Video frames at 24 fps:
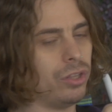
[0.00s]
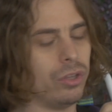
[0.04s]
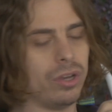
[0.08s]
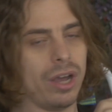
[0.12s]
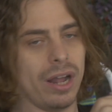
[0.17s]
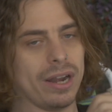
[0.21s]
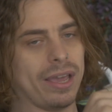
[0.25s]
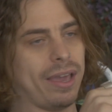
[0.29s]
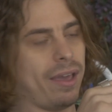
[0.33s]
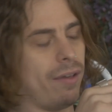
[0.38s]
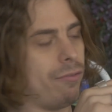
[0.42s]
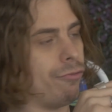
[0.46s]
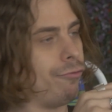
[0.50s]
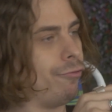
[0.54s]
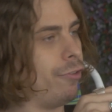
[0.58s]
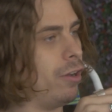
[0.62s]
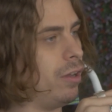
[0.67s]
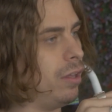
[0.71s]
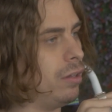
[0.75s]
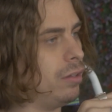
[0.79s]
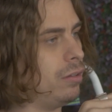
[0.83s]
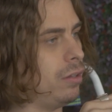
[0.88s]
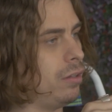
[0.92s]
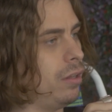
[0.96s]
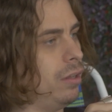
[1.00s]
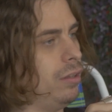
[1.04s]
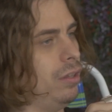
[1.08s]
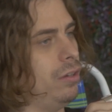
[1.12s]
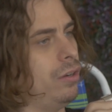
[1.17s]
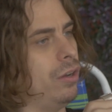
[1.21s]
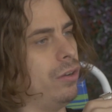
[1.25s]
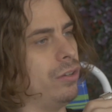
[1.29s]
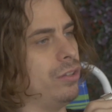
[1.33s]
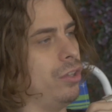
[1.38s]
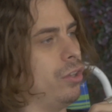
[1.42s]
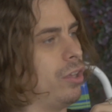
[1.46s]
you got to have fun.
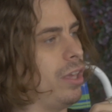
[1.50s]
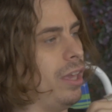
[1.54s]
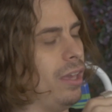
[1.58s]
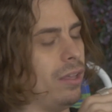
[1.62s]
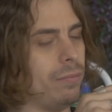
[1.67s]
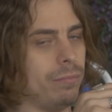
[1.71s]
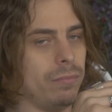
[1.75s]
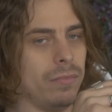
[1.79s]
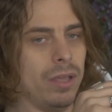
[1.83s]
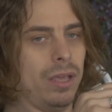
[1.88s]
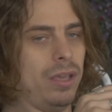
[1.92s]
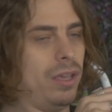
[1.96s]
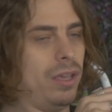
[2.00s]
You can't